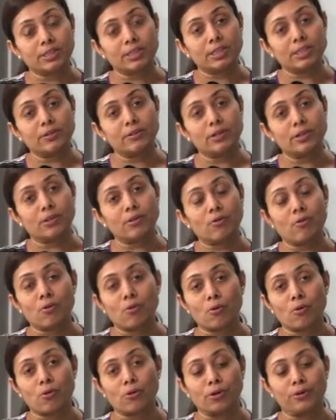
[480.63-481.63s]
material
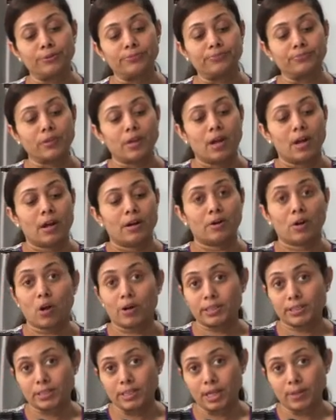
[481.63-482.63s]
or
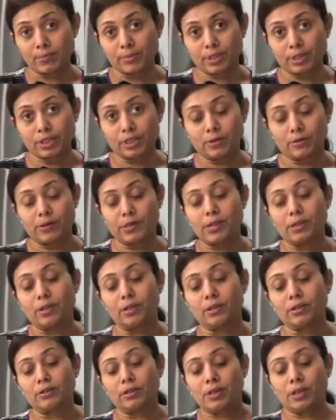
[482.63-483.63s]
non-stick
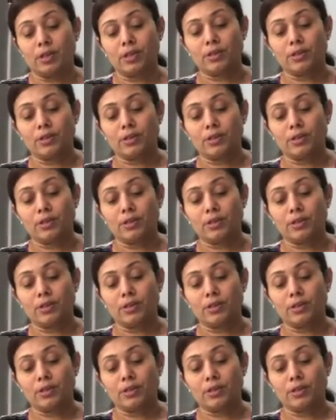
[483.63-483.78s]
material.